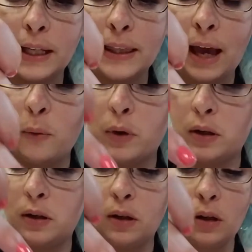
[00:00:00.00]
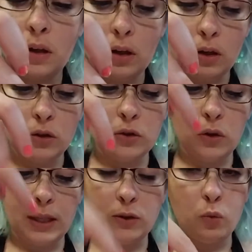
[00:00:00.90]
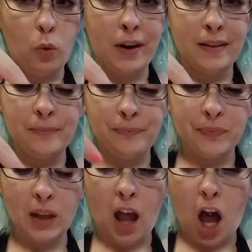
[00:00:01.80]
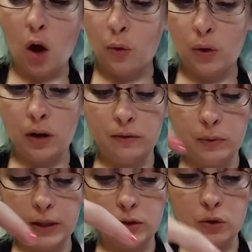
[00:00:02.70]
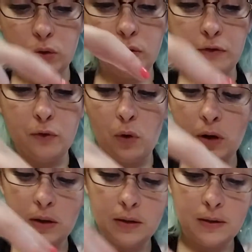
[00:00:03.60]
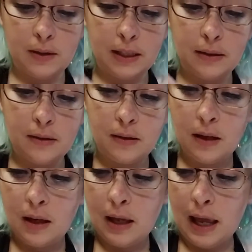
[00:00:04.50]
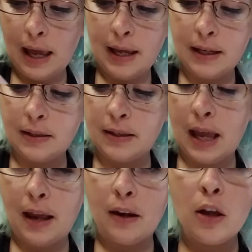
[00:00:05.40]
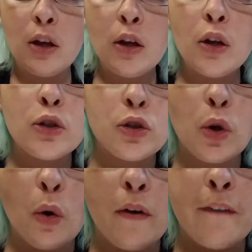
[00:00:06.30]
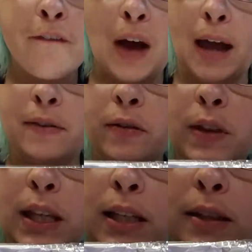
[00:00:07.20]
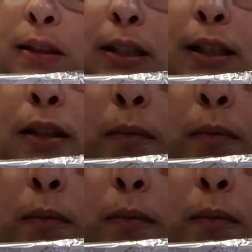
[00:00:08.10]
like that one. So that's 1 out of 2, 4, 6, 8, 10. So 5 of these need